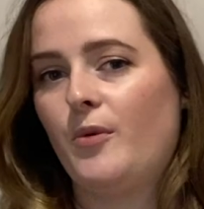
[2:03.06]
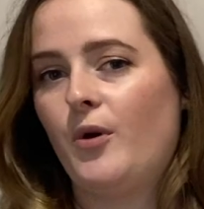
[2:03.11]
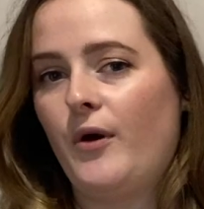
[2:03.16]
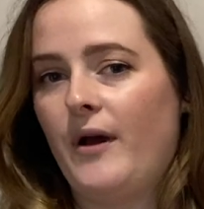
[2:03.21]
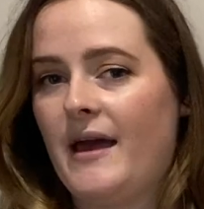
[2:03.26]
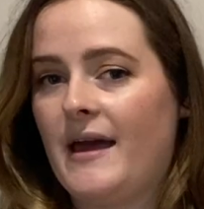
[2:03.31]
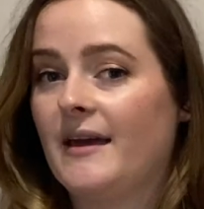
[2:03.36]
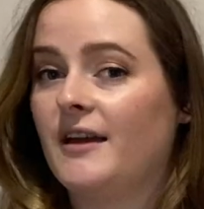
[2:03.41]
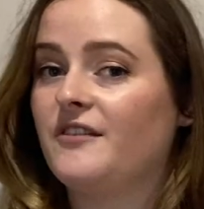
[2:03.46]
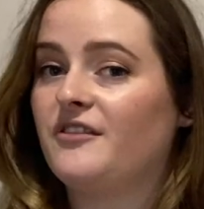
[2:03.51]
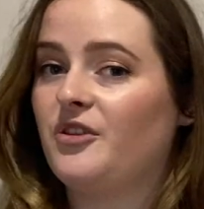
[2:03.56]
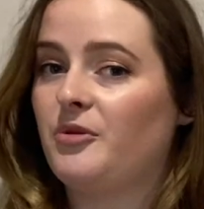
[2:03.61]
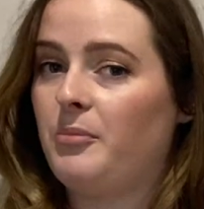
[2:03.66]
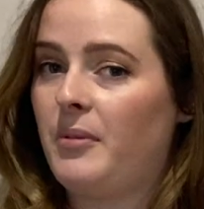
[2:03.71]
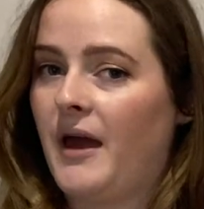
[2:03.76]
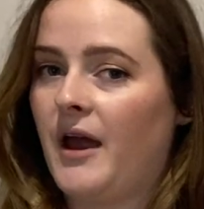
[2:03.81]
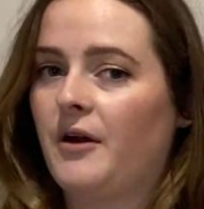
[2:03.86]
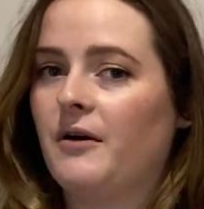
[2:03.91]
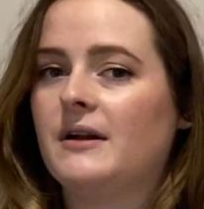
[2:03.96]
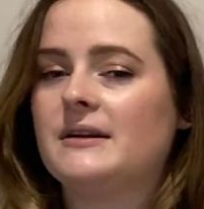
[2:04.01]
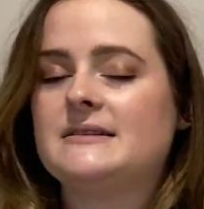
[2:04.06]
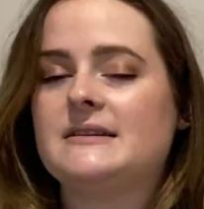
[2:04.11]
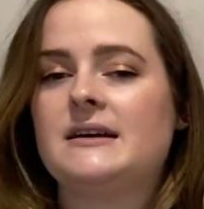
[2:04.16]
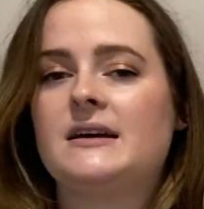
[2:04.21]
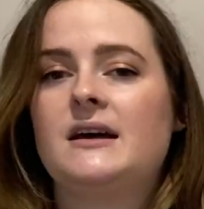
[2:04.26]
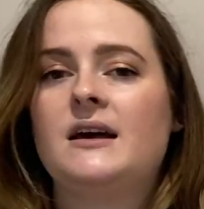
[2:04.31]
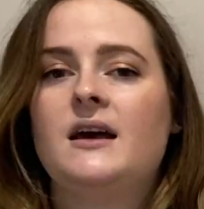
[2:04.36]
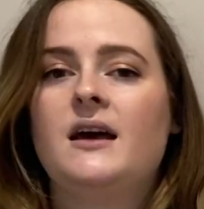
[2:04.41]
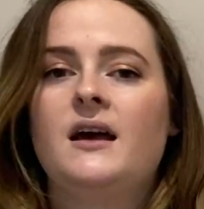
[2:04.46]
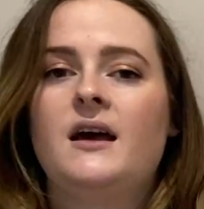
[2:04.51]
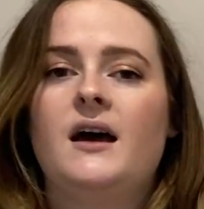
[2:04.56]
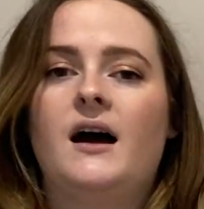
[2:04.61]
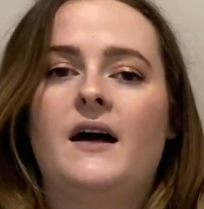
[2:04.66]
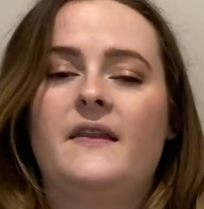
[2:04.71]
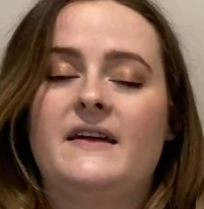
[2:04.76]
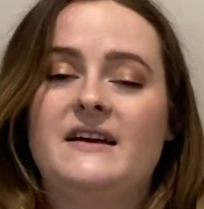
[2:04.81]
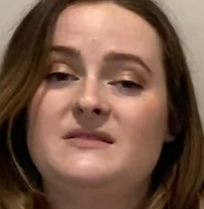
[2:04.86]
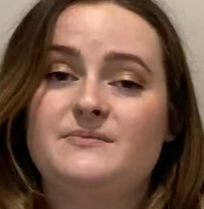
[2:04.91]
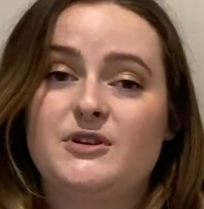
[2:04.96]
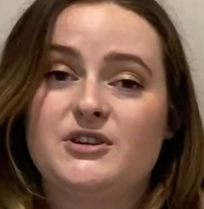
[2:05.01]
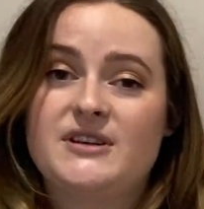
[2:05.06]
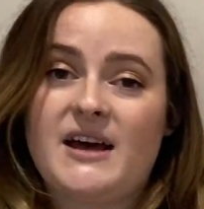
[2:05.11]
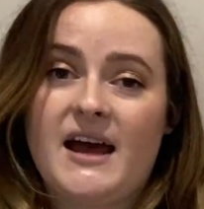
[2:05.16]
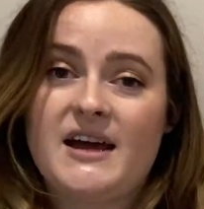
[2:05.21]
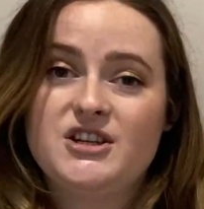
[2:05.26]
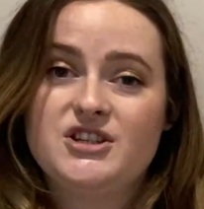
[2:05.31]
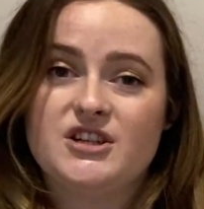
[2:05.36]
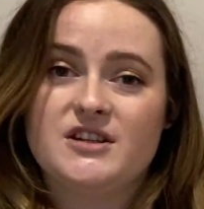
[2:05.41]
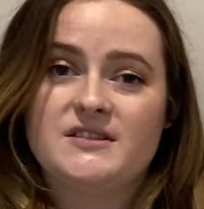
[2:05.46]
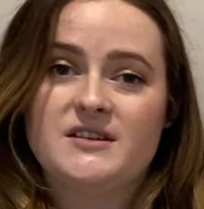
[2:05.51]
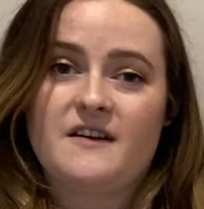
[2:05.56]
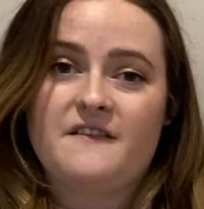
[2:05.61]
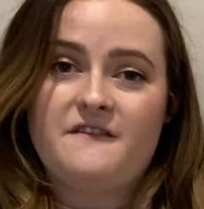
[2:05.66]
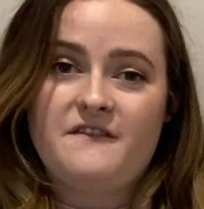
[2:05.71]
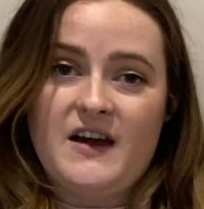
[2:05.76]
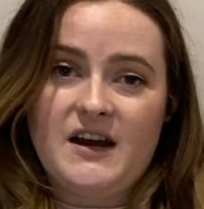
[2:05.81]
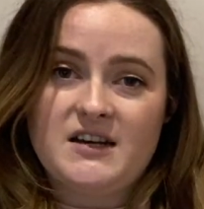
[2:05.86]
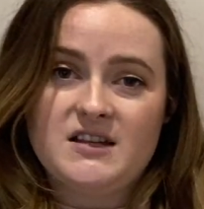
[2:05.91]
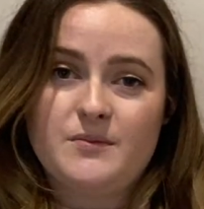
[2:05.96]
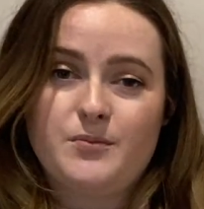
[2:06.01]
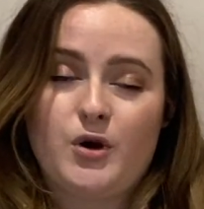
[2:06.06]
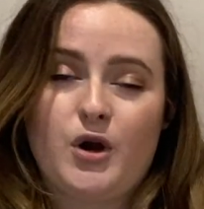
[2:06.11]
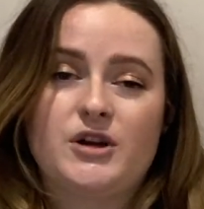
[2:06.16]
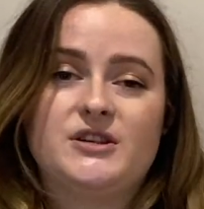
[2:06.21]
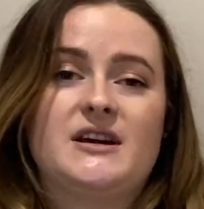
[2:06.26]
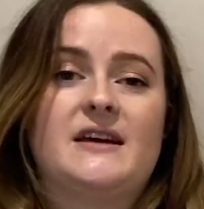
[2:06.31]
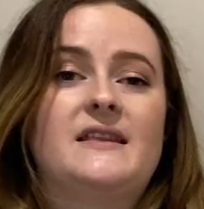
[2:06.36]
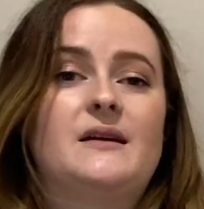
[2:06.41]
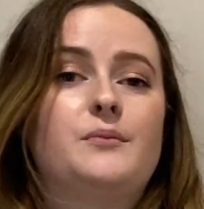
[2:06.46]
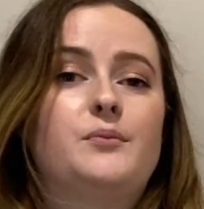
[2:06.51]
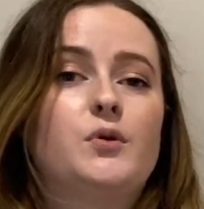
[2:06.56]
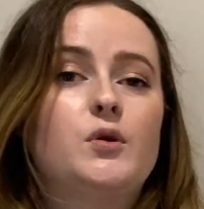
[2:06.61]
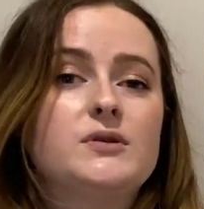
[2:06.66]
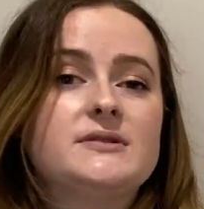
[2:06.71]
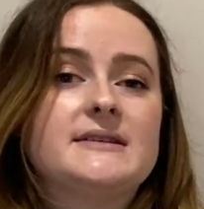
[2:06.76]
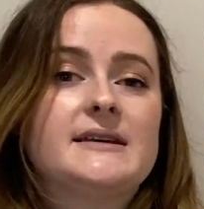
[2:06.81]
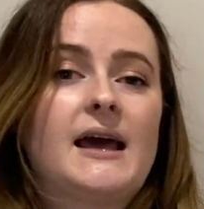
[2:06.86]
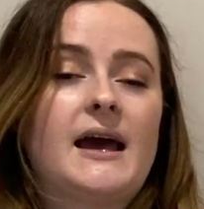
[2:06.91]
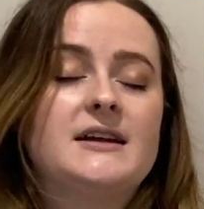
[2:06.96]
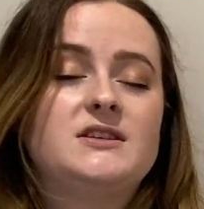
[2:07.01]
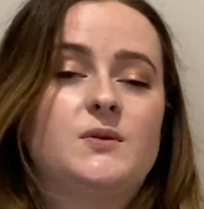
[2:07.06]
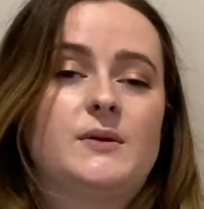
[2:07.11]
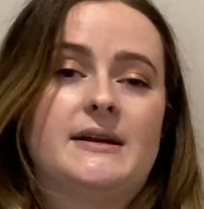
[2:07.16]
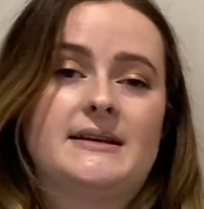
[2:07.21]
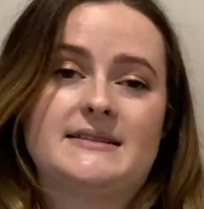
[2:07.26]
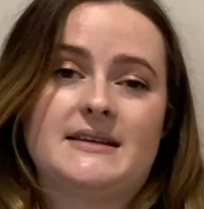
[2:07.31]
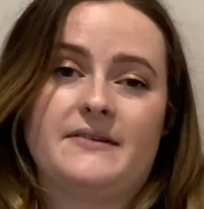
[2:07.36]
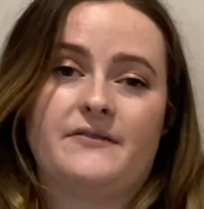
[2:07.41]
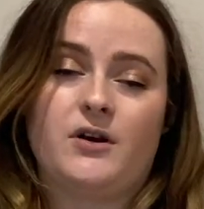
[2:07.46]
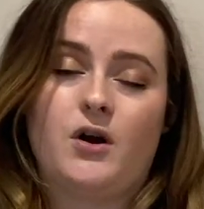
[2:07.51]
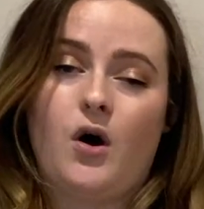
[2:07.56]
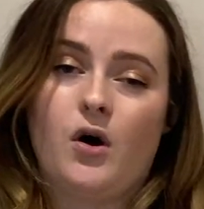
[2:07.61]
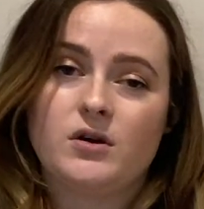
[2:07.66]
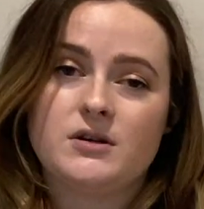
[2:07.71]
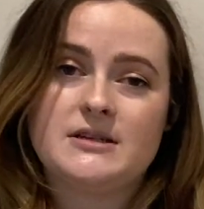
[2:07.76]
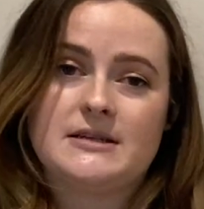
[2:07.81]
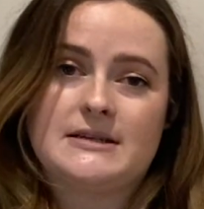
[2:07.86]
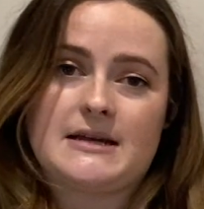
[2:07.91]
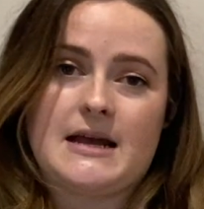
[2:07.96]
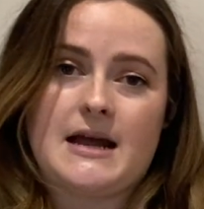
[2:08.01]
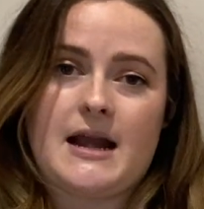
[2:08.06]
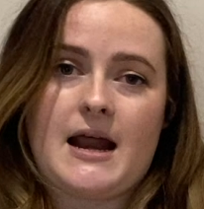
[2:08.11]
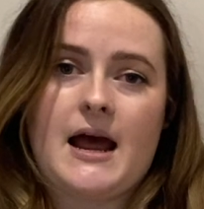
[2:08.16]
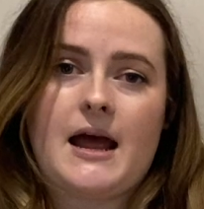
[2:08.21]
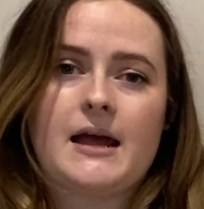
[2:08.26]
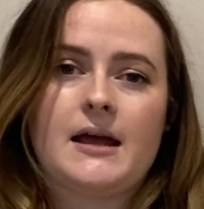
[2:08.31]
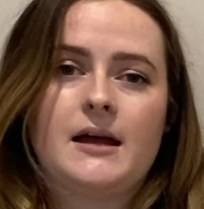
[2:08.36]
or egg of the parent, and these mutations affect the protein that puts K27 onto DNA.